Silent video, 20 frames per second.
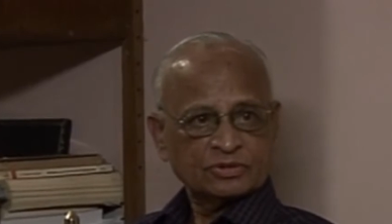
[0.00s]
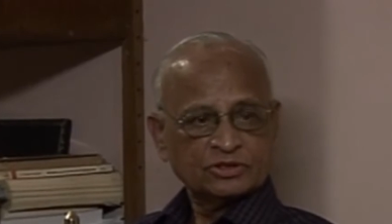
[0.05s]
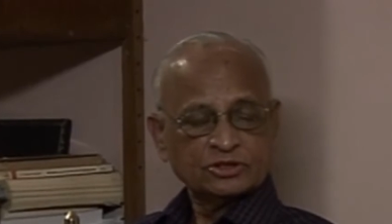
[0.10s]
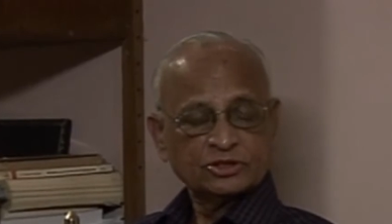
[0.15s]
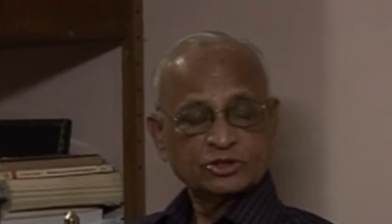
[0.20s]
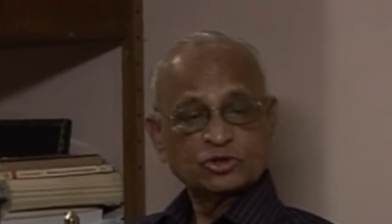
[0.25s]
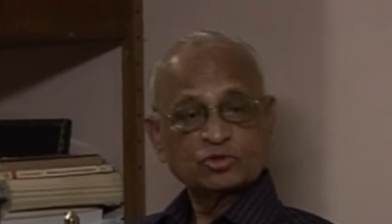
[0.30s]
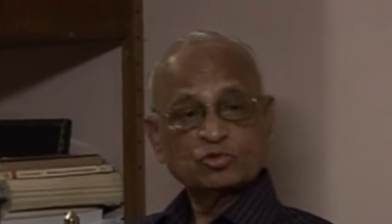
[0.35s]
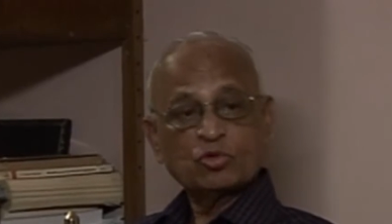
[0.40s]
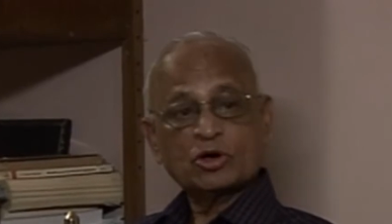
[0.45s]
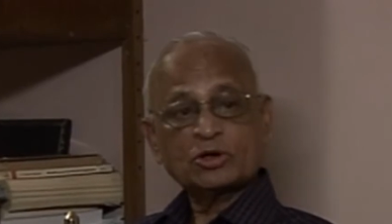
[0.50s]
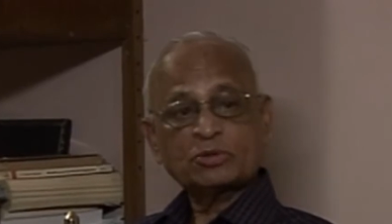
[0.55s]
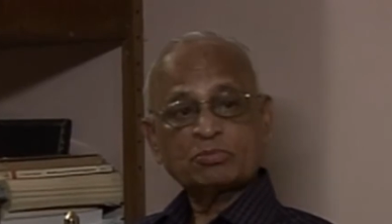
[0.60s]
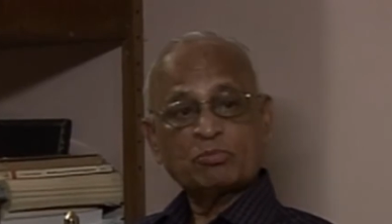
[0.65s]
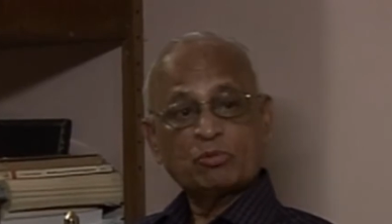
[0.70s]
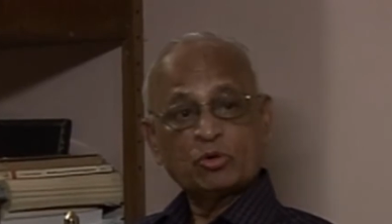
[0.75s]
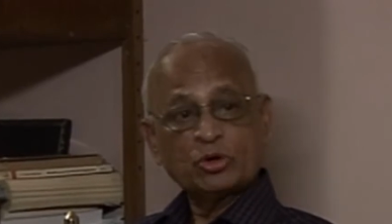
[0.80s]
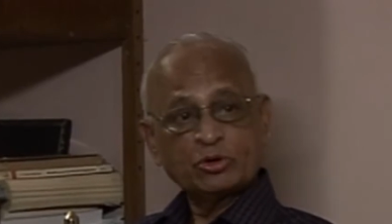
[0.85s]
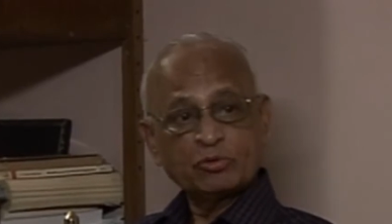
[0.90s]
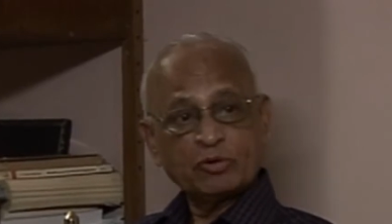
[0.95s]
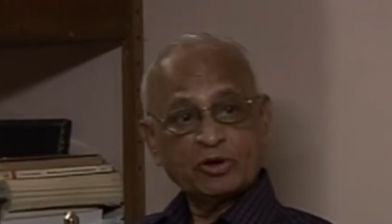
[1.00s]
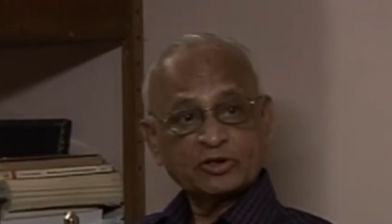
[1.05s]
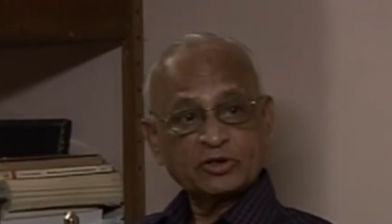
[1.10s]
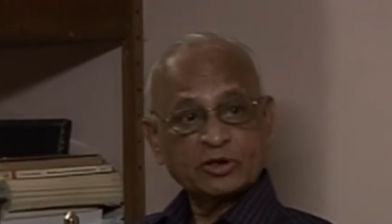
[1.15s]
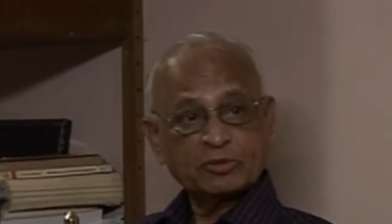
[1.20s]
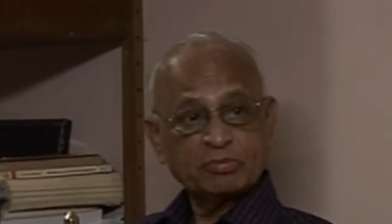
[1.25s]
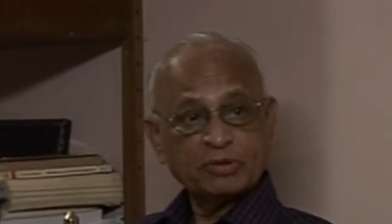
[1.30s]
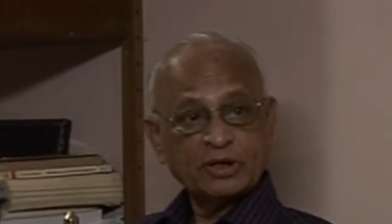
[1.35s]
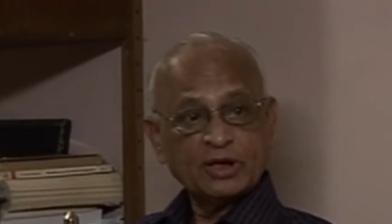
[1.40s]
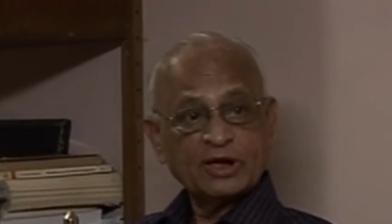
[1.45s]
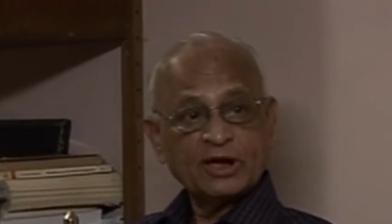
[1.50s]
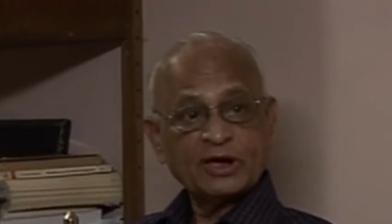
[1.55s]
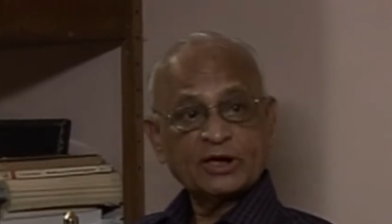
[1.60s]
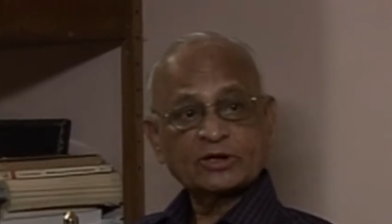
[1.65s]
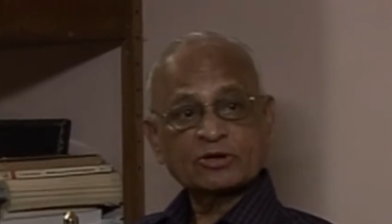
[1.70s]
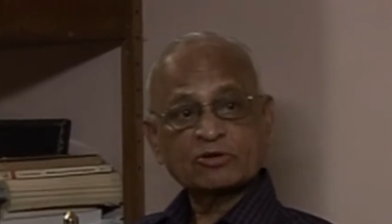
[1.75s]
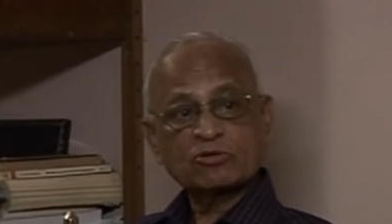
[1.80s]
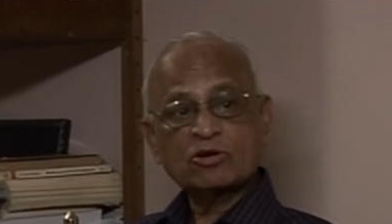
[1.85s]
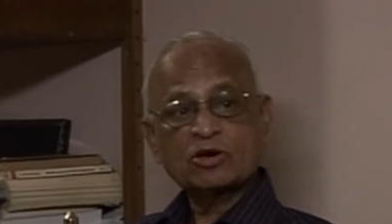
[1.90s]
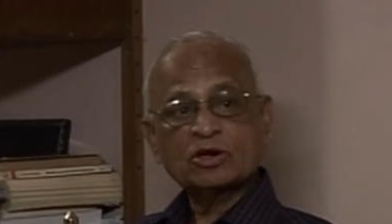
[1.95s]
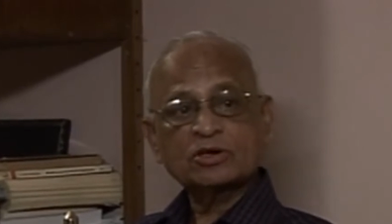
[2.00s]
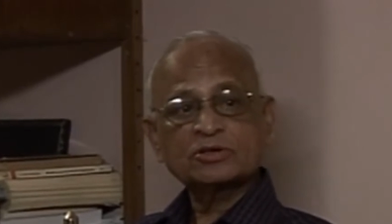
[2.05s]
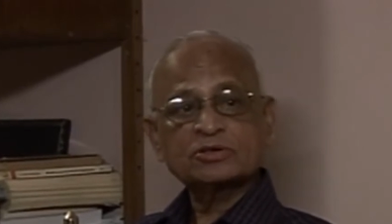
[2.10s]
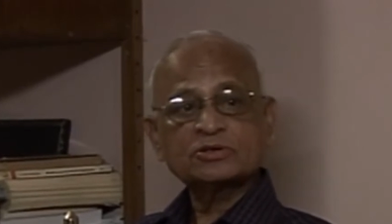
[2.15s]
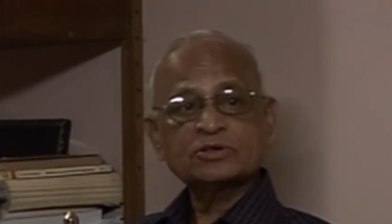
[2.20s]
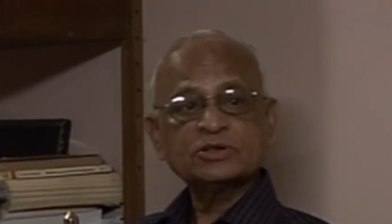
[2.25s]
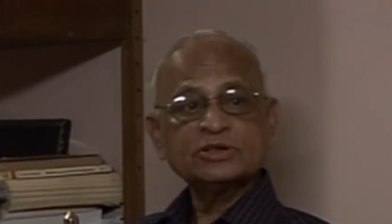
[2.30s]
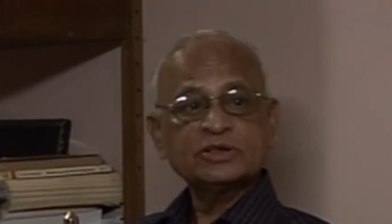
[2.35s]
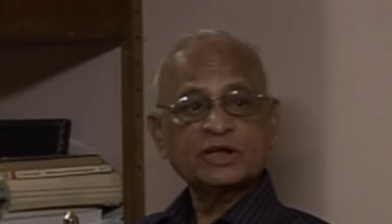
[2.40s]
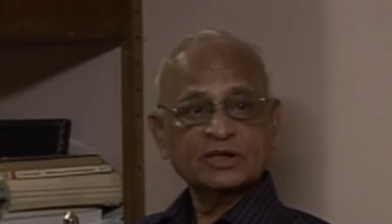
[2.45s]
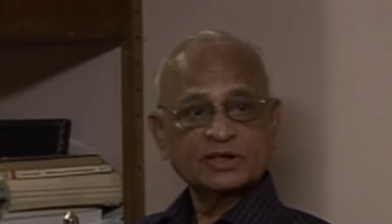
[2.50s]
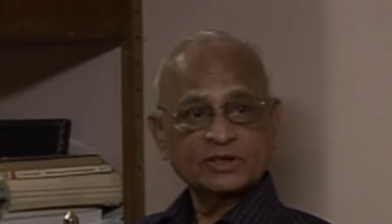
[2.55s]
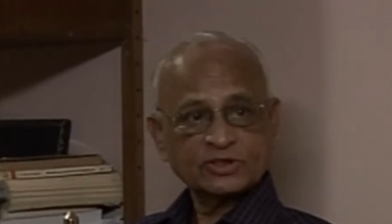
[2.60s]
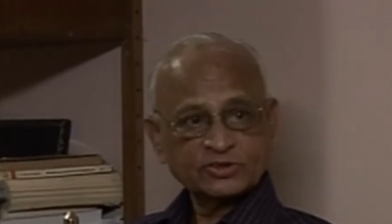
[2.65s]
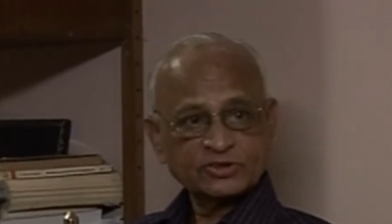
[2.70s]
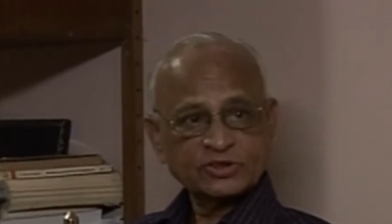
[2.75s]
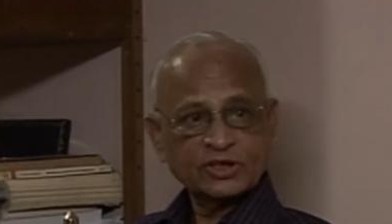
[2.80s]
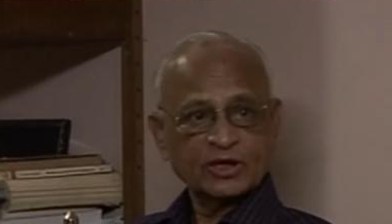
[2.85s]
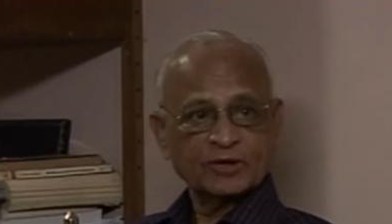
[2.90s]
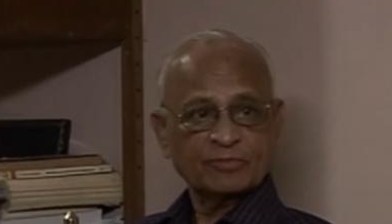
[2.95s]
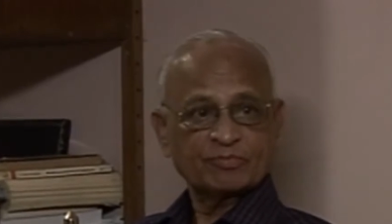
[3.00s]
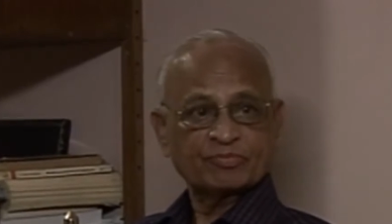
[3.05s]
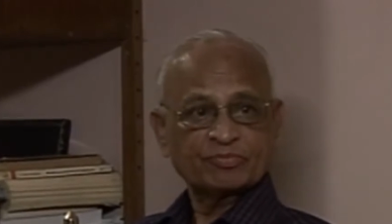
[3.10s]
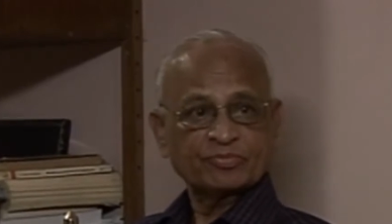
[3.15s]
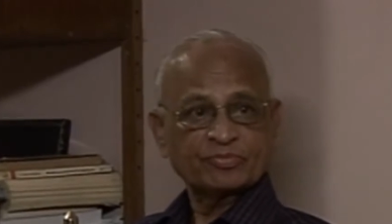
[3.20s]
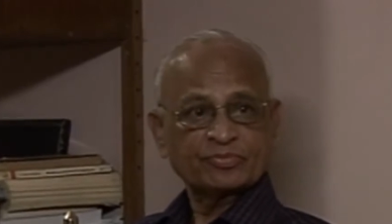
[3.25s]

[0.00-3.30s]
This is what motivated me later on in Agastya.